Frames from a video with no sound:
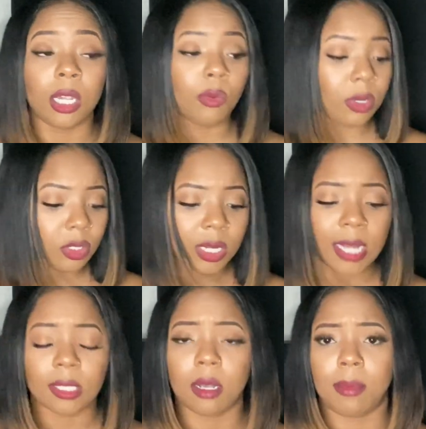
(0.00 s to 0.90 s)
He wants you
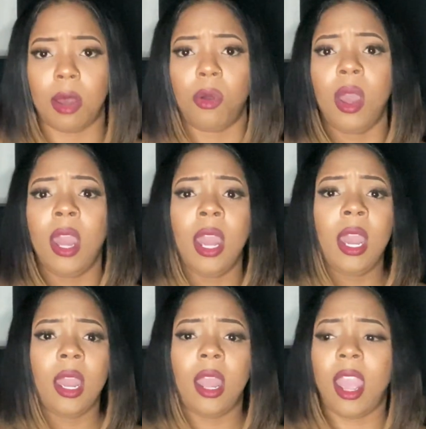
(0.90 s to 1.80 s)
guys to come out
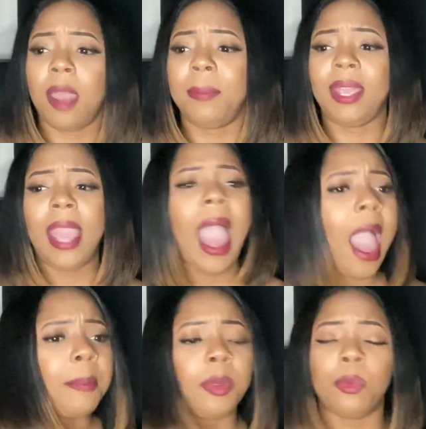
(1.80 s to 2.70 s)
and be
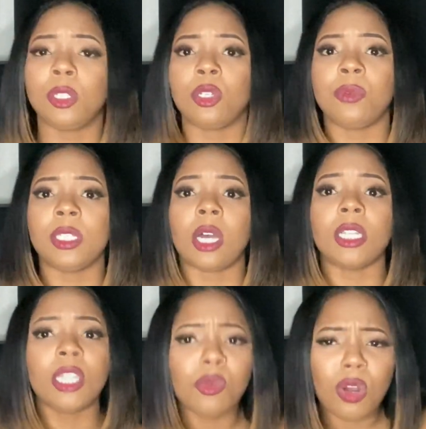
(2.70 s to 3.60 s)
happy with your
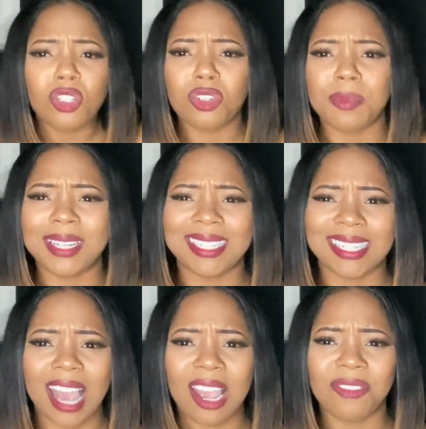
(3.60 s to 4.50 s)
results. He wants you to be
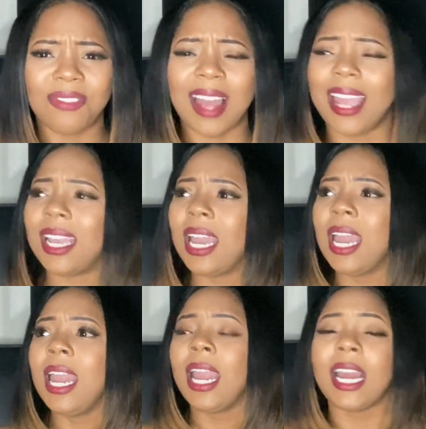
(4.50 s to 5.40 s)
safe. Like,
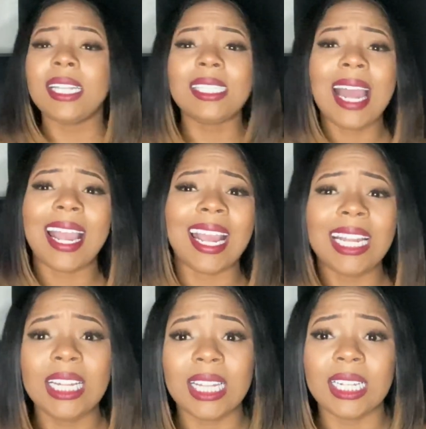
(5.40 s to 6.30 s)
it's not
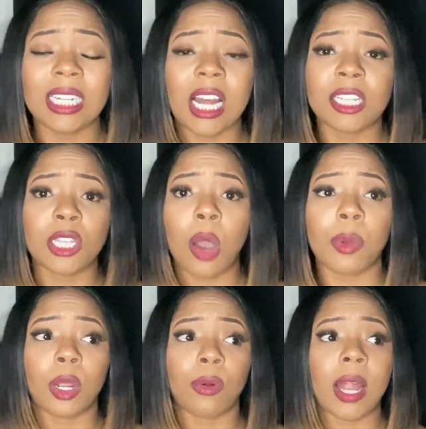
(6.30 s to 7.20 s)
anything that I saw
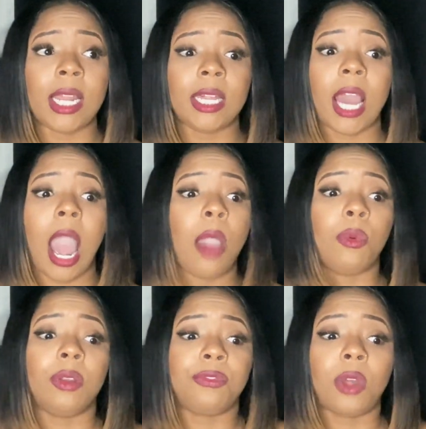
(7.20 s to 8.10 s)
with GHURANI that I
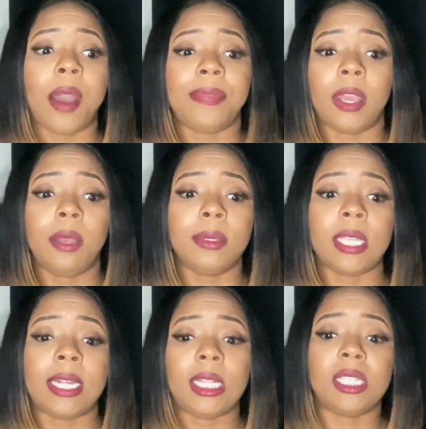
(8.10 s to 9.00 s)
would have thought that he was
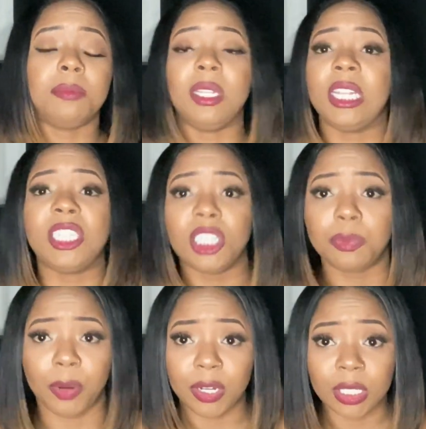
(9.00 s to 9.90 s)
like this malicious
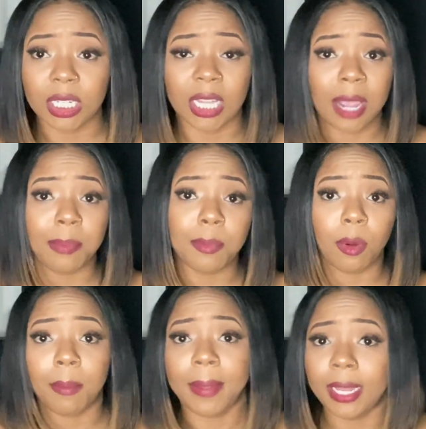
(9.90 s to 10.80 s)
person like people
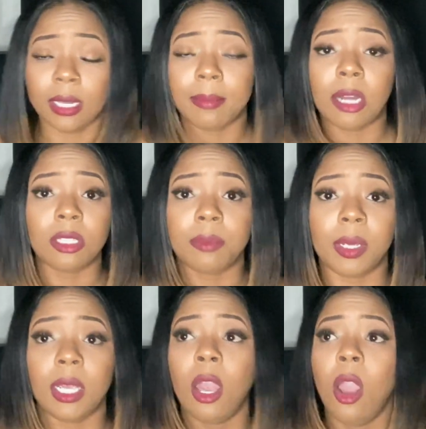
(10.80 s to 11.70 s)
are painting him out to
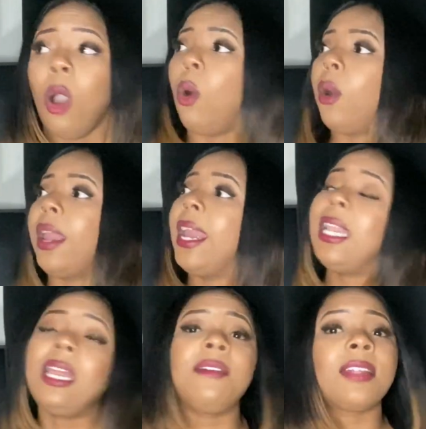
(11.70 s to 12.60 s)
be, or
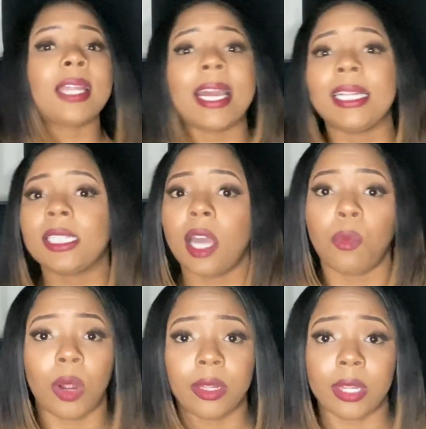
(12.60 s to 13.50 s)
any of the ladies that
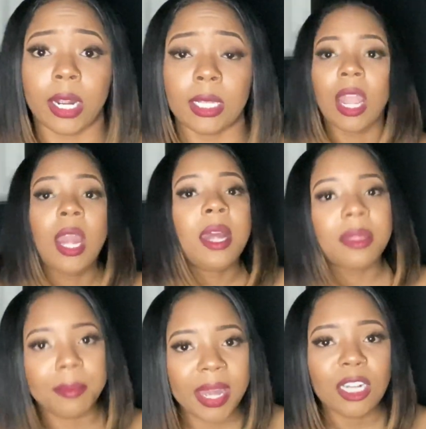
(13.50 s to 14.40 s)
worked there. Like,
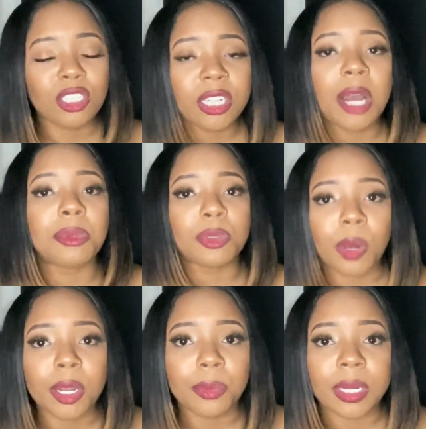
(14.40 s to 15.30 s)
the manager that was
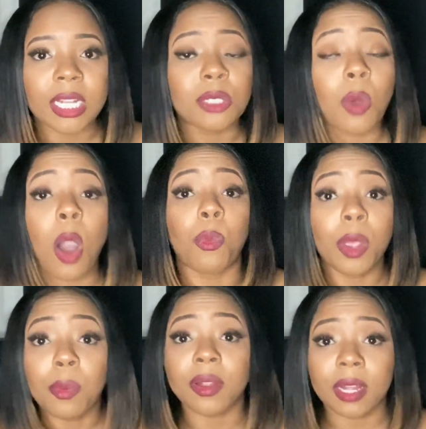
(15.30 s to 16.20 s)
working with us while
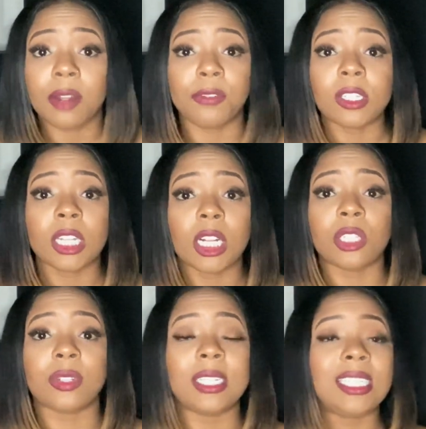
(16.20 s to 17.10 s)
we were there for
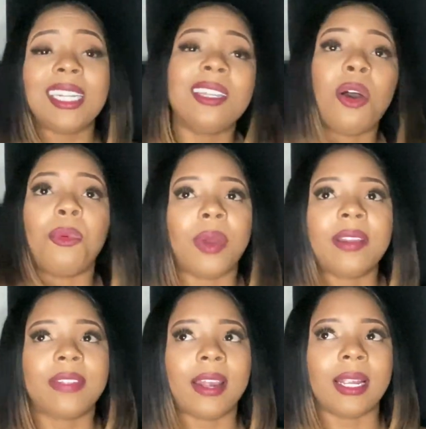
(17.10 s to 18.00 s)
surgery, she don't
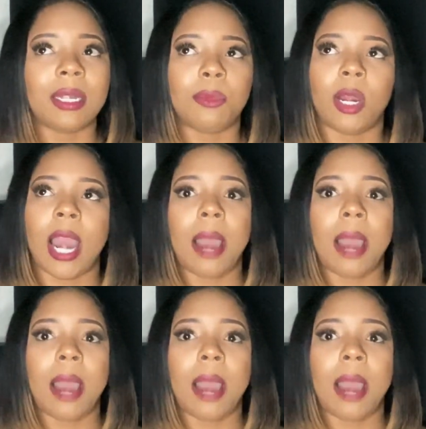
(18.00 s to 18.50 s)
work there anymore.